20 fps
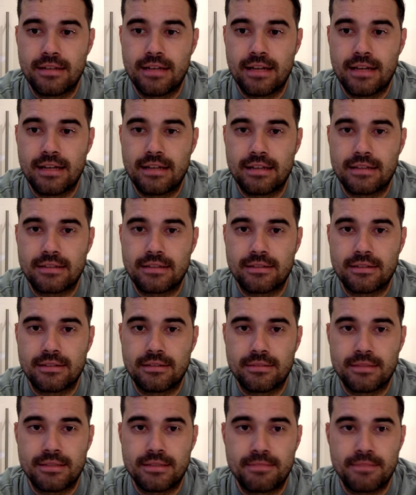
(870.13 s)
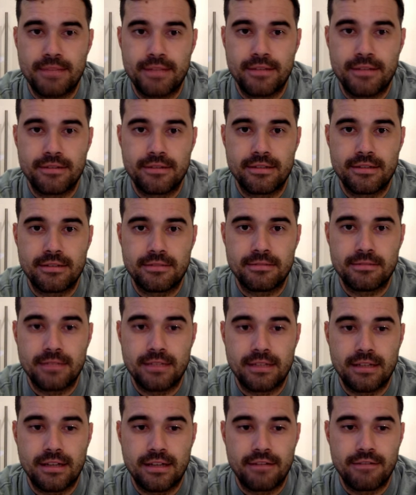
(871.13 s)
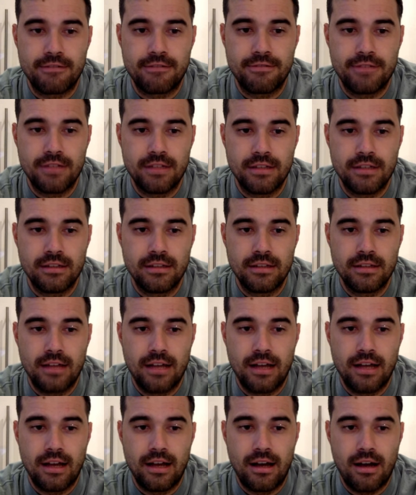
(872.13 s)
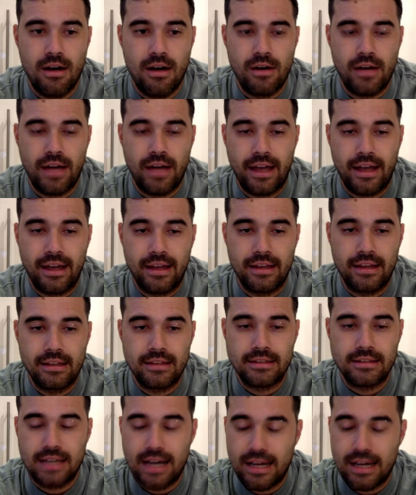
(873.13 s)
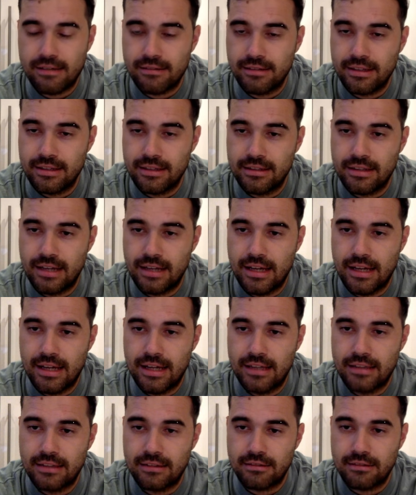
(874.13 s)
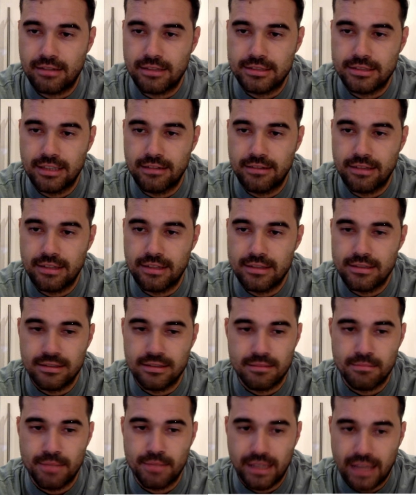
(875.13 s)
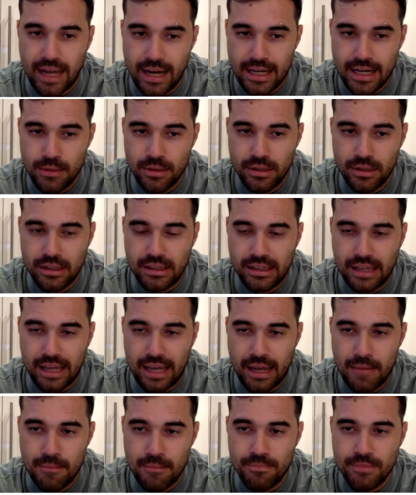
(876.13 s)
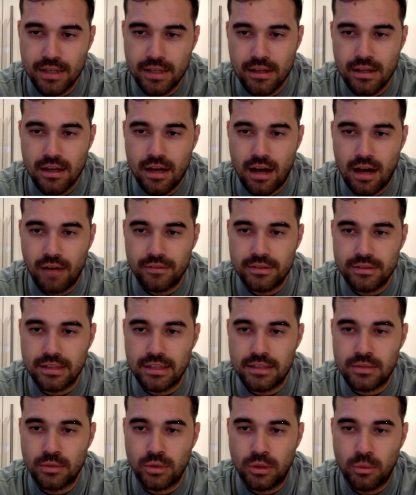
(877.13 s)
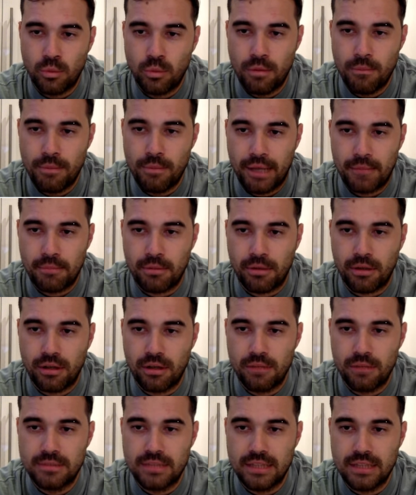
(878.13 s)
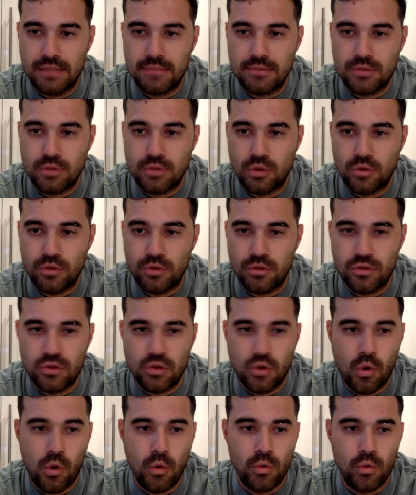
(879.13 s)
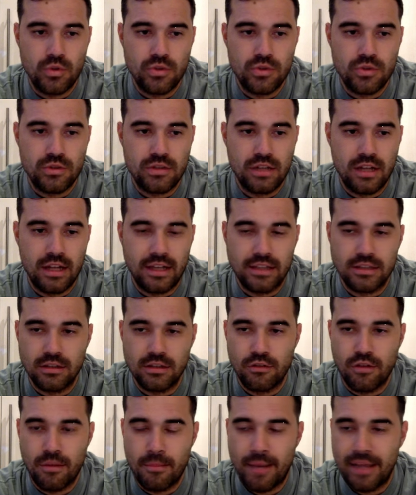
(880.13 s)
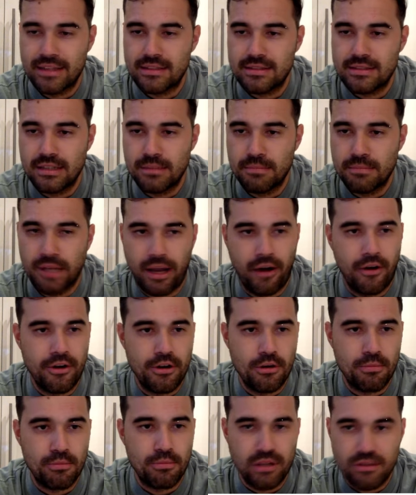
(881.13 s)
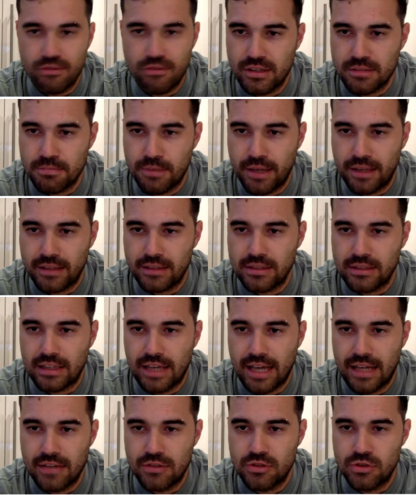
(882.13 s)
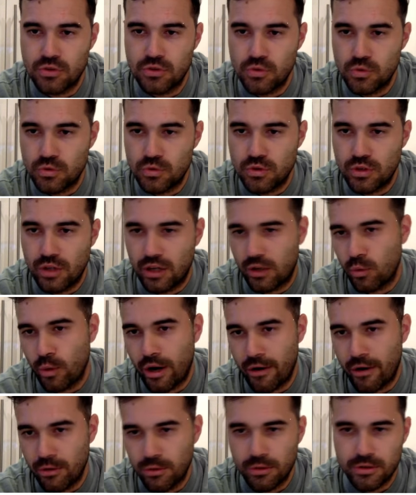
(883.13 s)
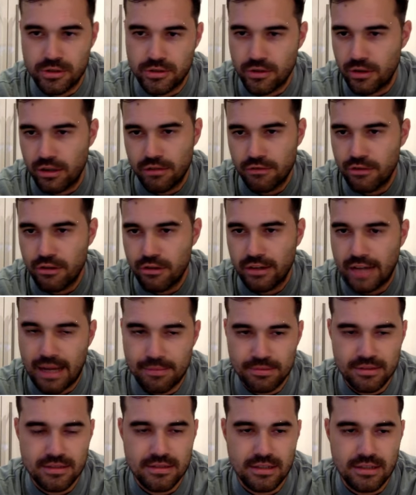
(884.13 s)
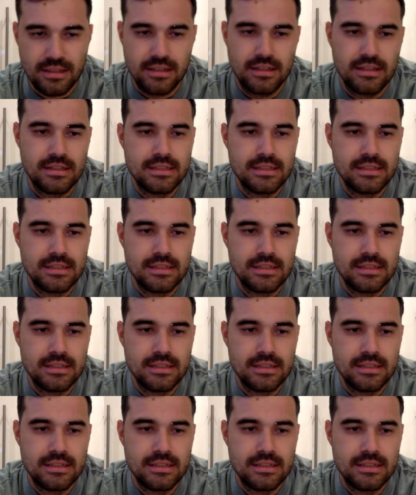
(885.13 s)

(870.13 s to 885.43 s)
that's going to be split this week, I feel. Okay, in this category, the criteria is you can pick anyone in the game. Obviously, it's only 1 pick per club team, so if you chose the likes of a Man City player in your previous picks, you can't choose Aguero or Sterling for your captaincy.